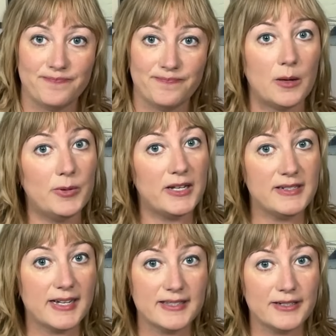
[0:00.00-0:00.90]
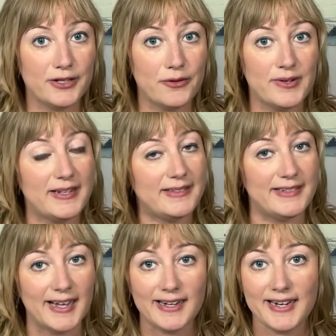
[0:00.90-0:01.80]
A blood test alone is
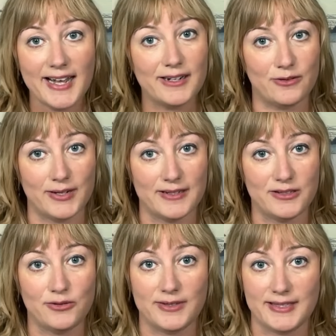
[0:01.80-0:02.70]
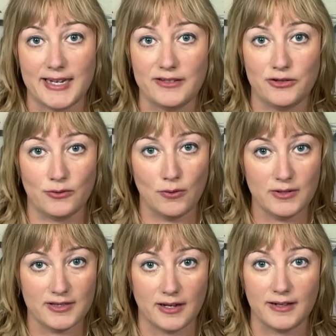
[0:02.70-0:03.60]
not adequate to assess your
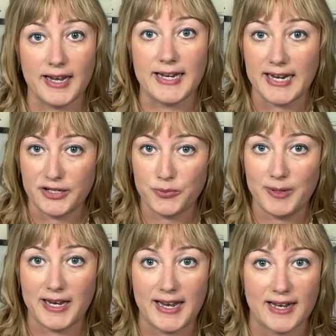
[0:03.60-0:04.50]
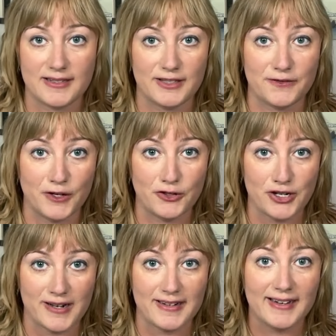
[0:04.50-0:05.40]
cortisol and HPA axis
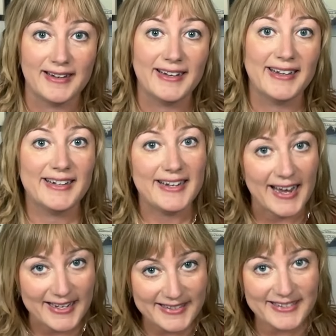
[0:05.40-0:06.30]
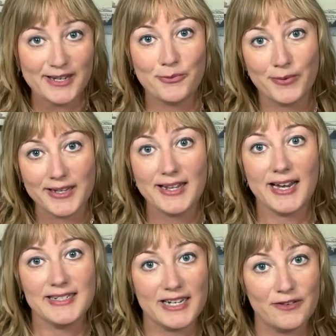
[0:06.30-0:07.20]
function. Yes, it will
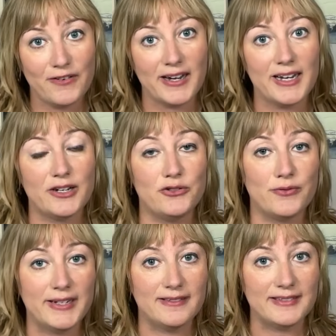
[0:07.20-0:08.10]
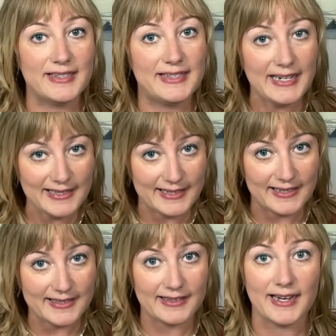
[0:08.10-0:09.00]
identify adrenal
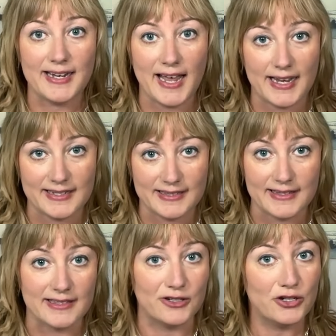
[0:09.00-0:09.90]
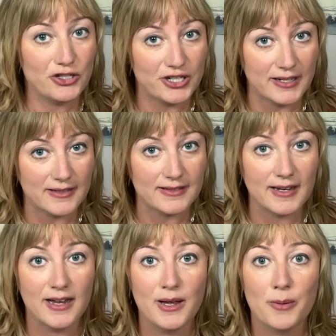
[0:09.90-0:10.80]
diseases like Addison's and Cushing's,
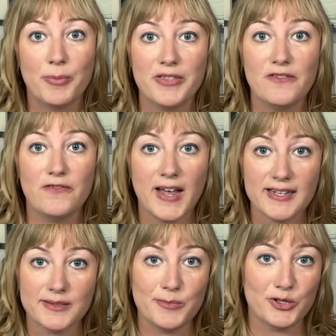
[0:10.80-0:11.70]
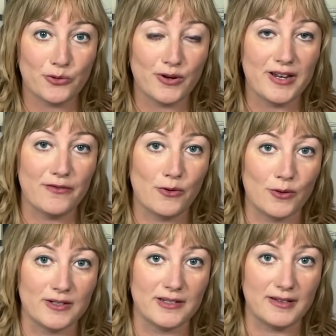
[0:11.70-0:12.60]
but the vast majority of
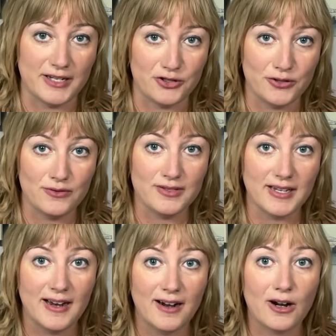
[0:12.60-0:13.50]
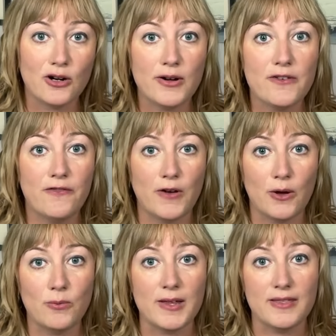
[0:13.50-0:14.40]
cortisol issues are going to
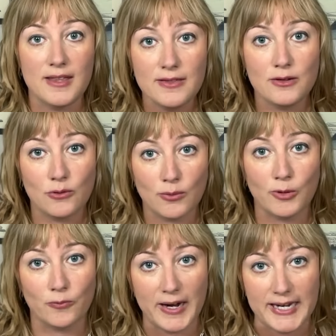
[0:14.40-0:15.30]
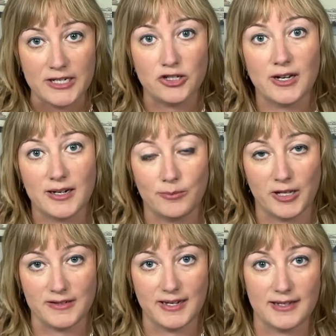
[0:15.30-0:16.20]
fall within the normal range on a
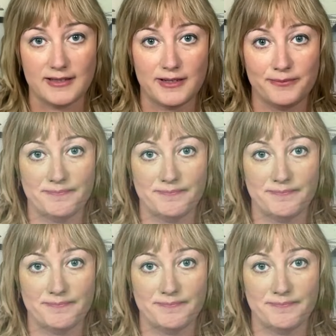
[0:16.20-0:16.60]
blood test.